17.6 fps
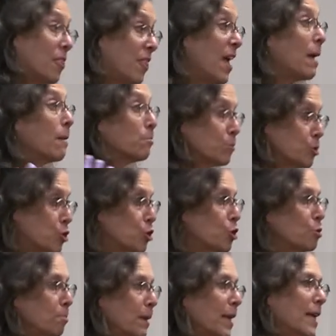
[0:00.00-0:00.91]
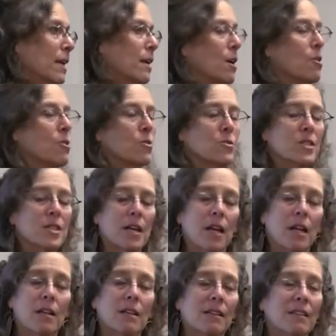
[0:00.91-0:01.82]
them to be in a
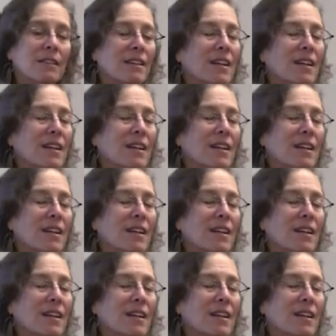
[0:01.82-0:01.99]
hotel.